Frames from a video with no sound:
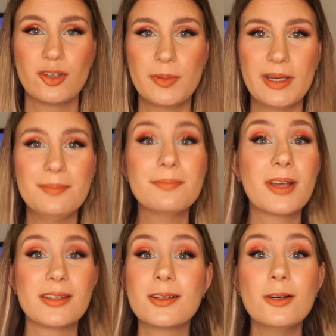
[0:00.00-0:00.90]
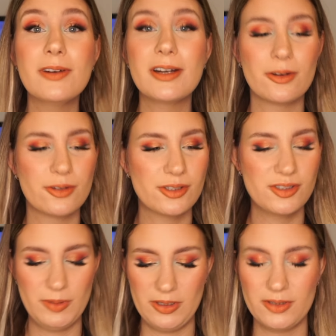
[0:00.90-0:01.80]
bit because I go very orange
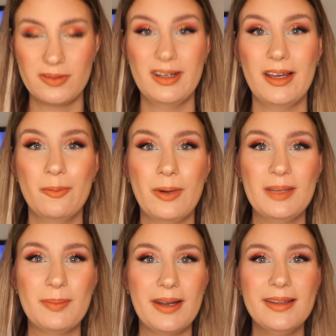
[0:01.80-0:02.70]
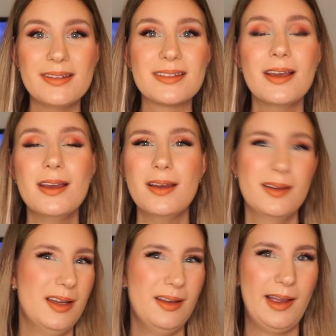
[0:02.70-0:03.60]
because of the white balance.
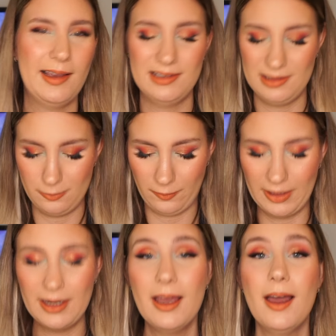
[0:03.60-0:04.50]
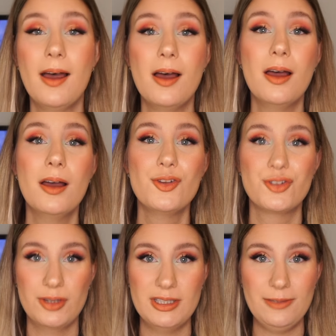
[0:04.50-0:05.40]
I guess this is fine. So
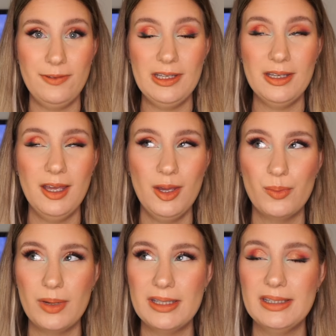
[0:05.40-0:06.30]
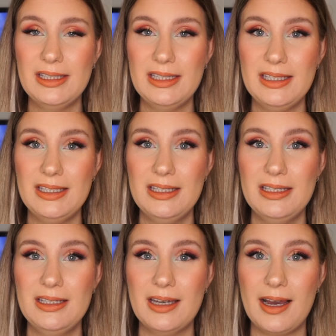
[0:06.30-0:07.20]
there's a thing with
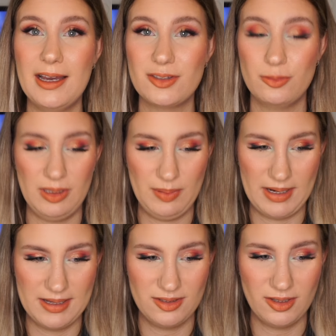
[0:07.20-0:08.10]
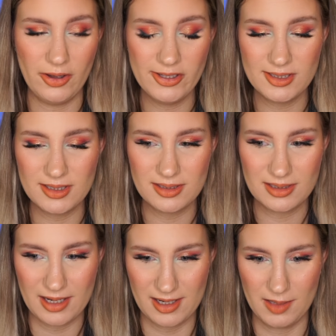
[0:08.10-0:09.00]
the Eyes on Me palette. So last
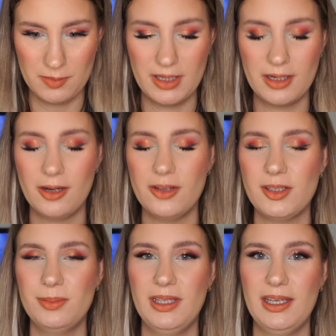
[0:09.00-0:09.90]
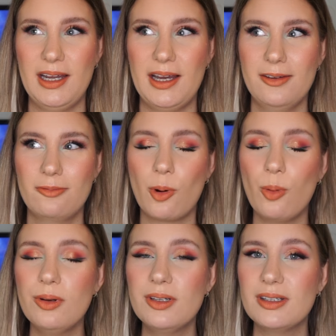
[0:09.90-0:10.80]
time in the last update, I
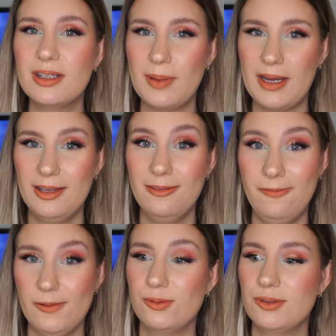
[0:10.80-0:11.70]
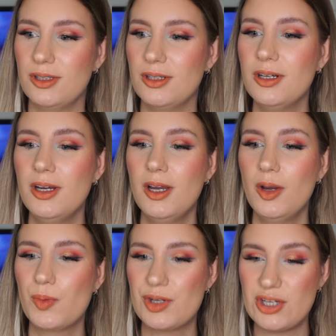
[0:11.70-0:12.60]
rolled the palette filter,
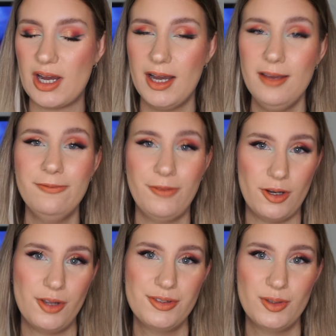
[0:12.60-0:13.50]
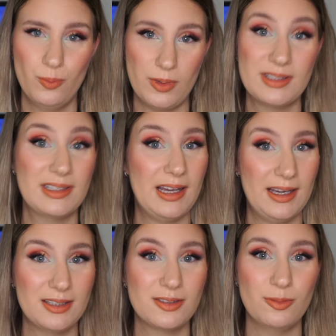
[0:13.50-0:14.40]
which I thought was the
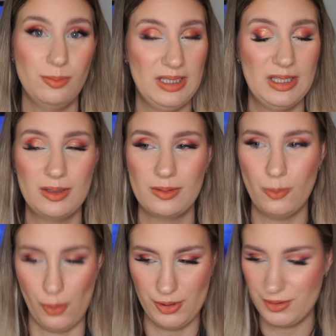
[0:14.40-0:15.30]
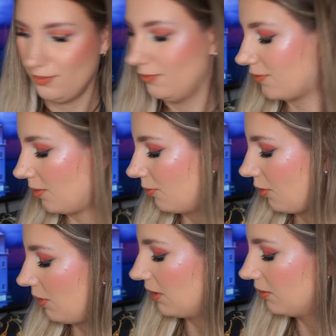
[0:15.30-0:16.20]
Eyes on Me quad from
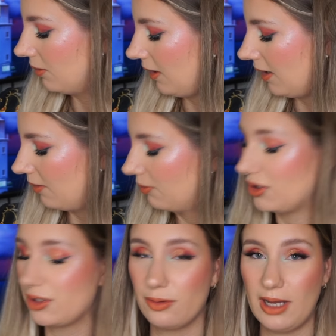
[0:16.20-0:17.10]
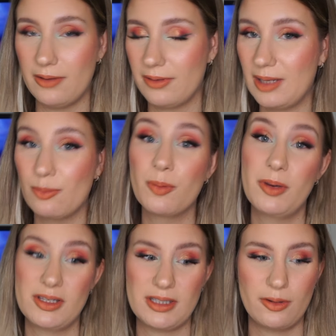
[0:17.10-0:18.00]
Rowan, which I don't have anymore
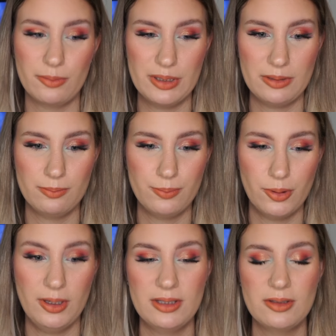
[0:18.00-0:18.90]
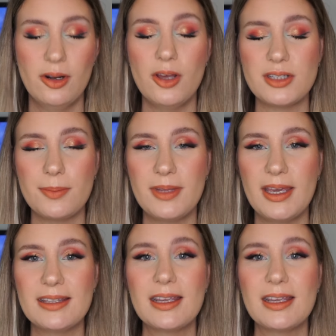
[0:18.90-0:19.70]
because I already put it into the last update.